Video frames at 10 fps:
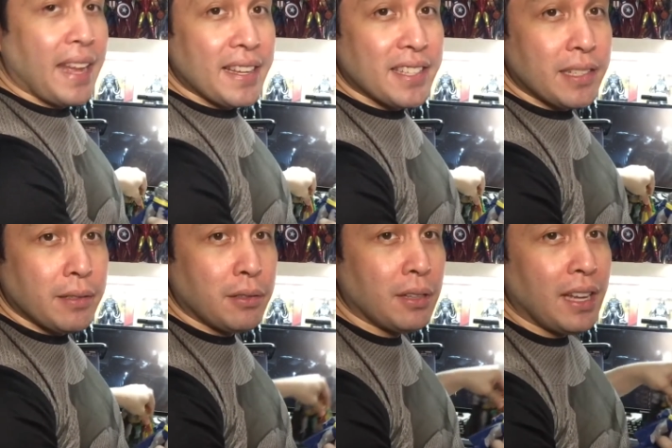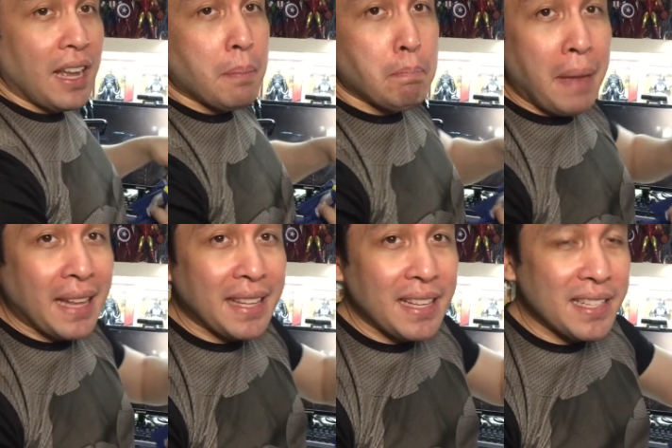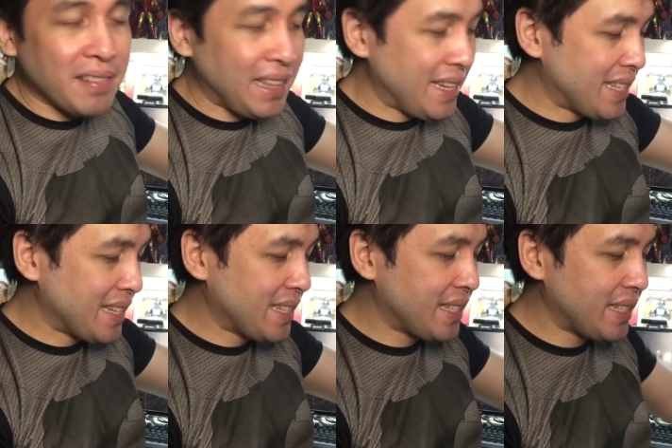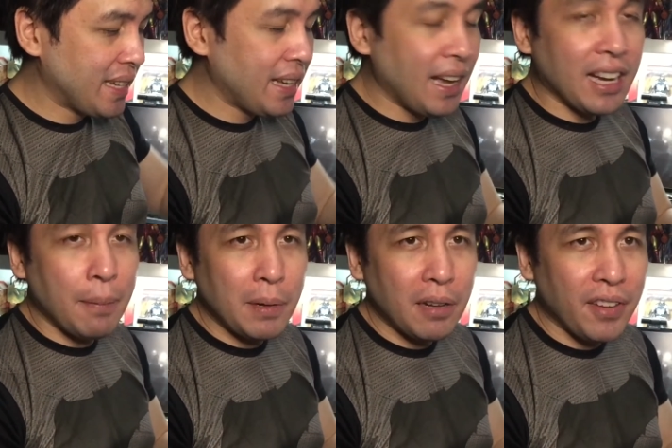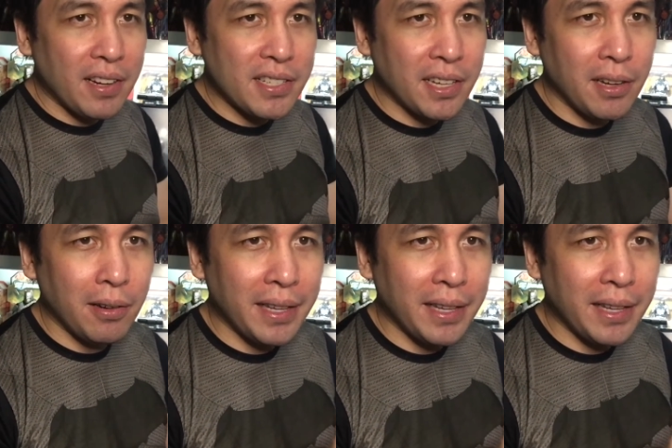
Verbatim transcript: thanks to Mattel's releases a couple of years ago.